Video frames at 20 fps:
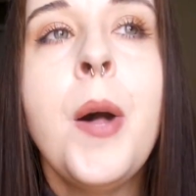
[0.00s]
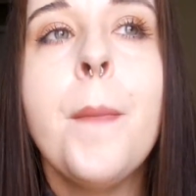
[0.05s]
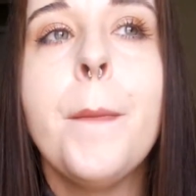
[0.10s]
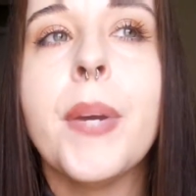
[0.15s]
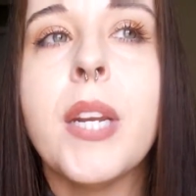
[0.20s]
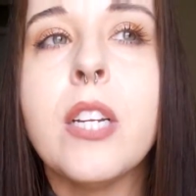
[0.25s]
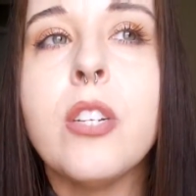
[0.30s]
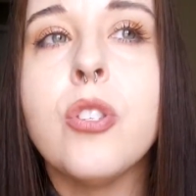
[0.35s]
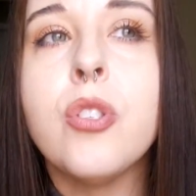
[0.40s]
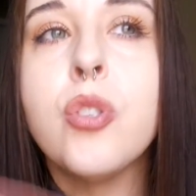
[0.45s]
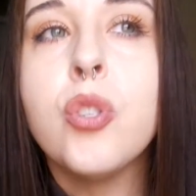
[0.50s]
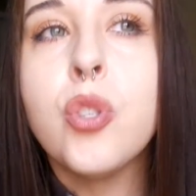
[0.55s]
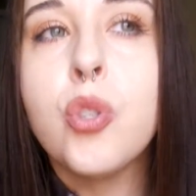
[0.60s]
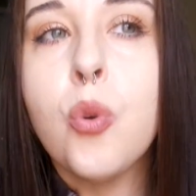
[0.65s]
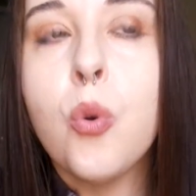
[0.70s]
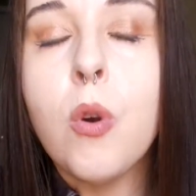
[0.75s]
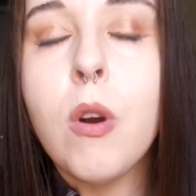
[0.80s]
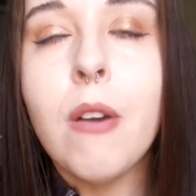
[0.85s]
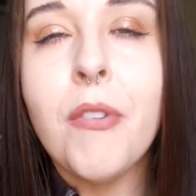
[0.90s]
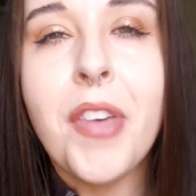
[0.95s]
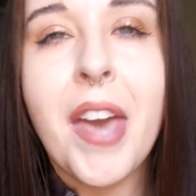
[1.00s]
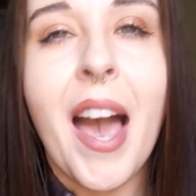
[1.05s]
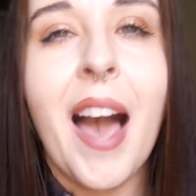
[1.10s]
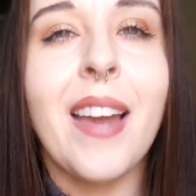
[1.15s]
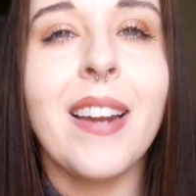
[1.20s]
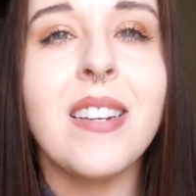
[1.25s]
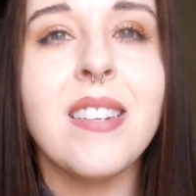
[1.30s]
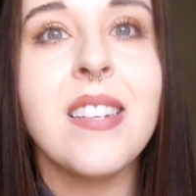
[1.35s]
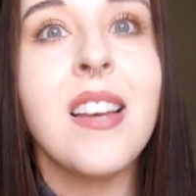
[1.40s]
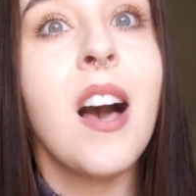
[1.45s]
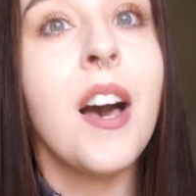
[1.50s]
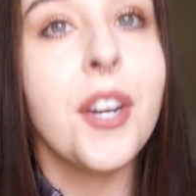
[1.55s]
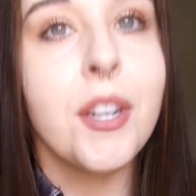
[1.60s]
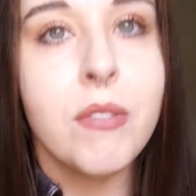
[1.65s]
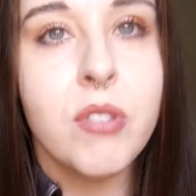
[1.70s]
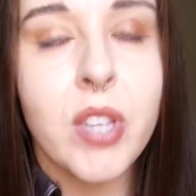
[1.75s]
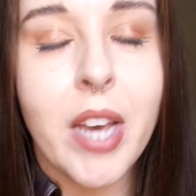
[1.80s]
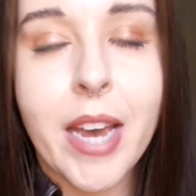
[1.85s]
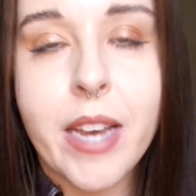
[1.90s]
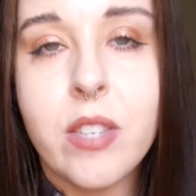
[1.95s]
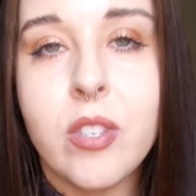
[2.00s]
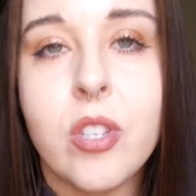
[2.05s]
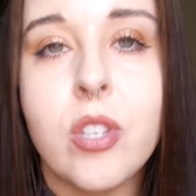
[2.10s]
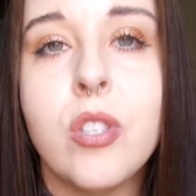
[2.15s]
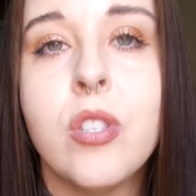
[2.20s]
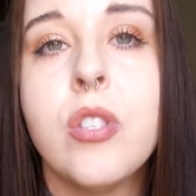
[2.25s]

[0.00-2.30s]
but in store they had a ton of sizes.